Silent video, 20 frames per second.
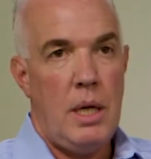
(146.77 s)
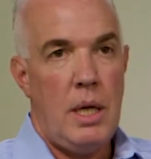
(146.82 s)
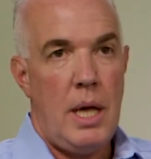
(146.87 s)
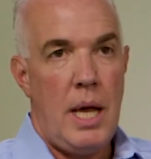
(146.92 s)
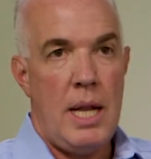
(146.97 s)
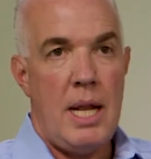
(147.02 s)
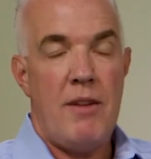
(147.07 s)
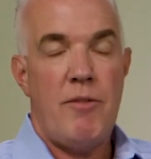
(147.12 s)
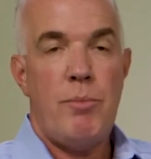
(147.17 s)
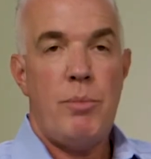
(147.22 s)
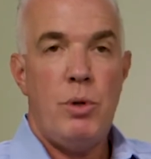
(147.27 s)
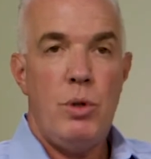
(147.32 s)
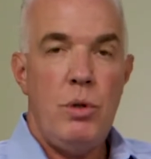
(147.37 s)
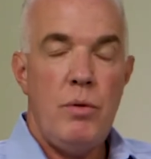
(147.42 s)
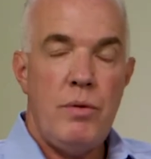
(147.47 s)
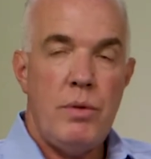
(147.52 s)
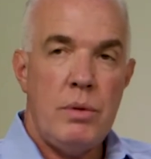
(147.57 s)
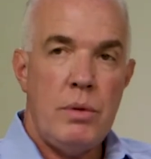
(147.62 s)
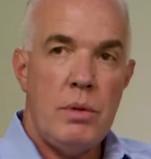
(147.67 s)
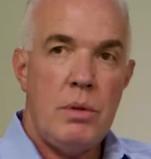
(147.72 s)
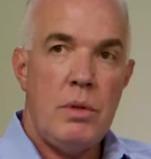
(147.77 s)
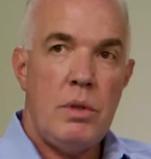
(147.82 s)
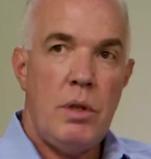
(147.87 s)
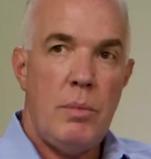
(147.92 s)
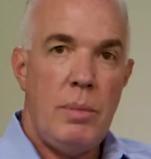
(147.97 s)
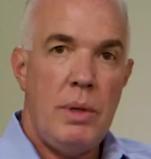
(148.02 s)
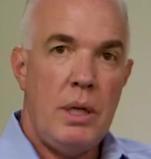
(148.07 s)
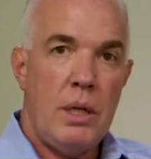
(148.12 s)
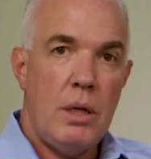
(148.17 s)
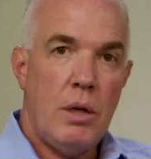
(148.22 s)
and have proven to
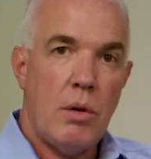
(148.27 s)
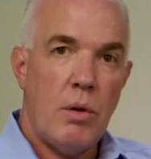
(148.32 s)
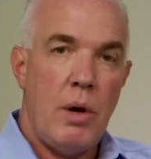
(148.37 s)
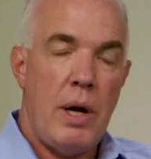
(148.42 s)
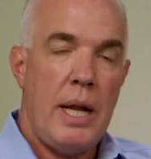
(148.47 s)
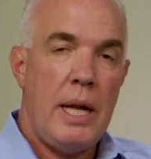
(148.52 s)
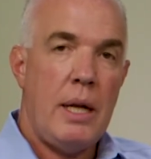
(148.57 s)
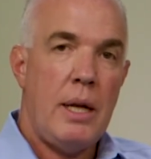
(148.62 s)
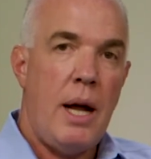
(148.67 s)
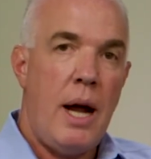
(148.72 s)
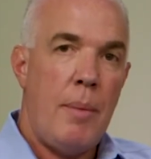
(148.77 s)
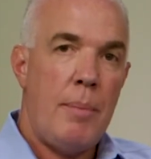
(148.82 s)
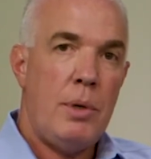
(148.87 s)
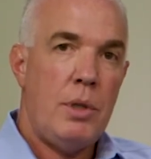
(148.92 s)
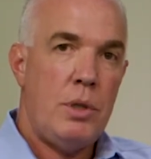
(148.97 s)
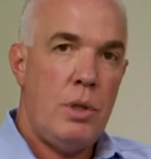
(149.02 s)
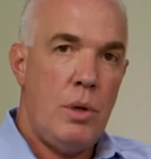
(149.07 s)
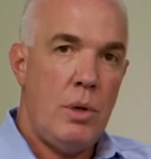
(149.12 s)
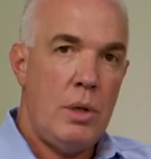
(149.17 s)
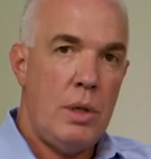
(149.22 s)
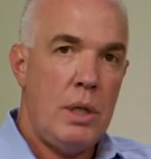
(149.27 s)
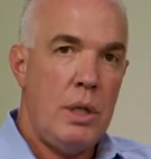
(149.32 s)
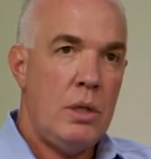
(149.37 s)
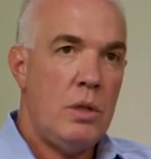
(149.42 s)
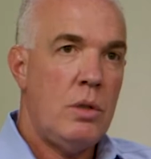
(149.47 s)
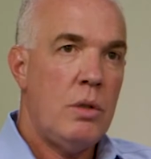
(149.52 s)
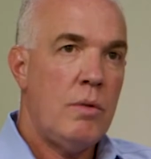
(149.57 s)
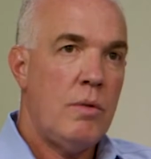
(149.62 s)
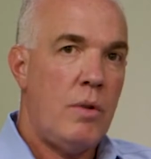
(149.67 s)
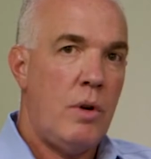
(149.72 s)
be great
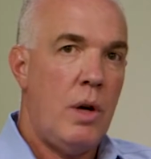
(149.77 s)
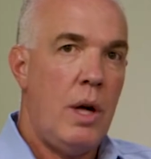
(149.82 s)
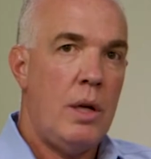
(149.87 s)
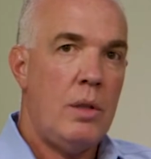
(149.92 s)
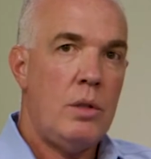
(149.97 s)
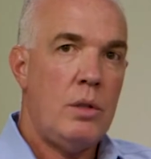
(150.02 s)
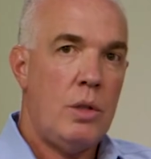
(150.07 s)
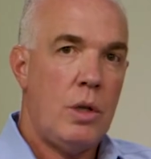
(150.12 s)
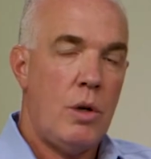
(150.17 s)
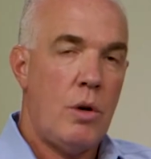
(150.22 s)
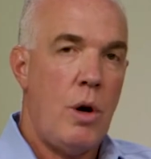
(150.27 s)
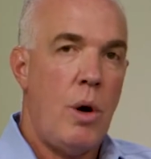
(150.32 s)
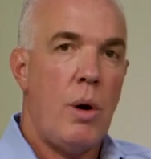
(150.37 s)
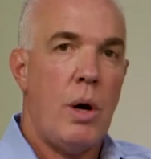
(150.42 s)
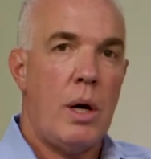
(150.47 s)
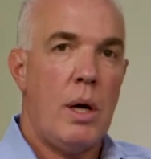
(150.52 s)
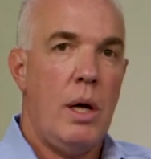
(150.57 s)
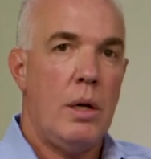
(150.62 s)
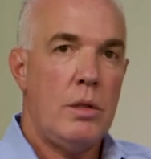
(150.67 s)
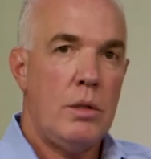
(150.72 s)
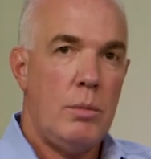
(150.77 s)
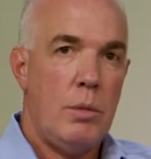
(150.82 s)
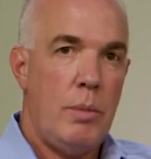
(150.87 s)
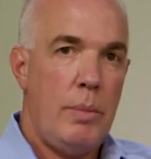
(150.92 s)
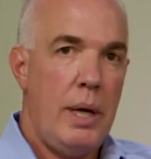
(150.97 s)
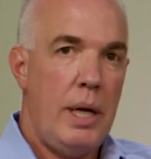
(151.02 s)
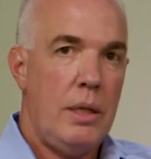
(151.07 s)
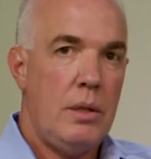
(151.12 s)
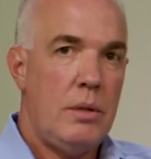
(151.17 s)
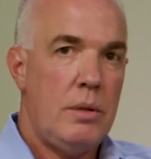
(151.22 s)
opportunities for us to grow our customer
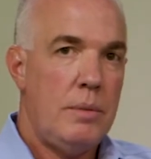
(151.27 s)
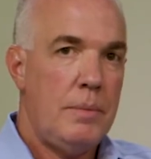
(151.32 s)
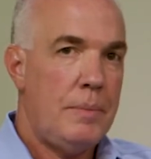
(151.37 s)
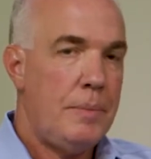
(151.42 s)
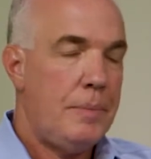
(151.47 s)
base.